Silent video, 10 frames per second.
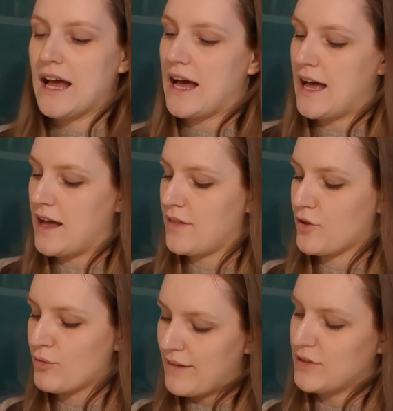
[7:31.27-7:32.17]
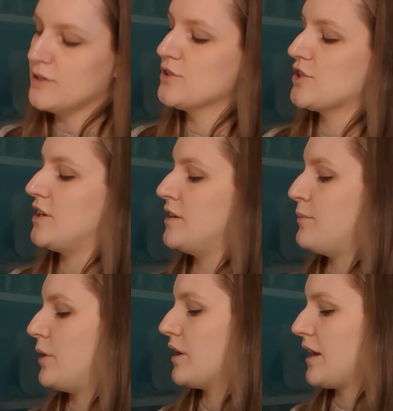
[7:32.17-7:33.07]
the Revolution
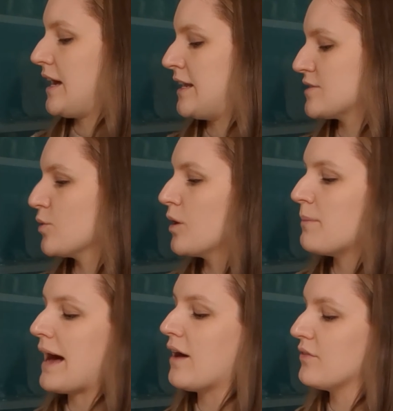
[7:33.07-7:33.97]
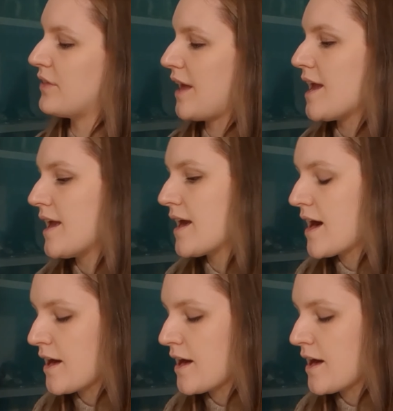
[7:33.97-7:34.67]
book, and it's all about the